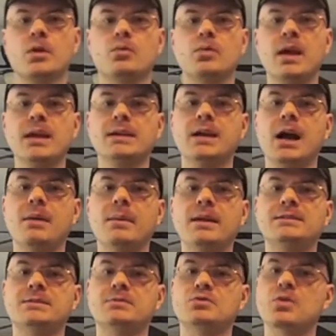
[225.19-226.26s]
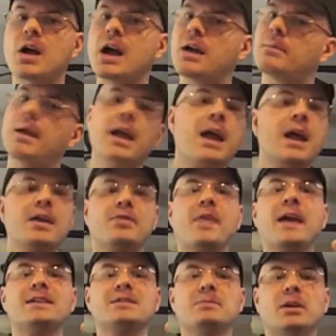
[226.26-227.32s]
Rate, comment, subscribe.
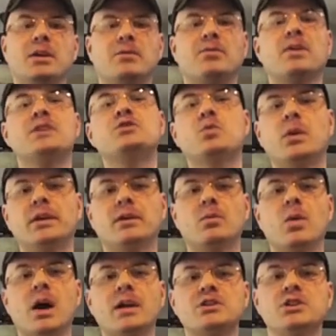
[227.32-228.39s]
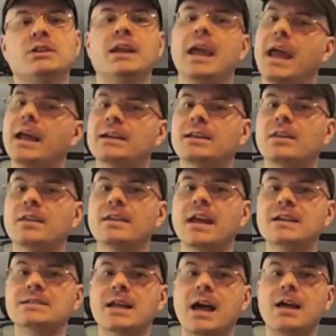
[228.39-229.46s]
Thanks a million for each one of you watching. Until the
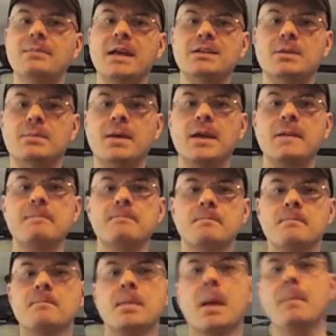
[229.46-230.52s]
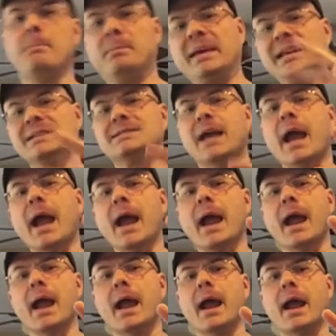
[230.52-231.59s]
next time, that's a big peace
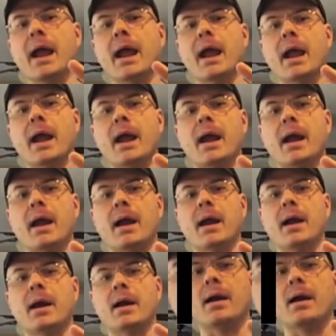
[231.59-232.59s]
out.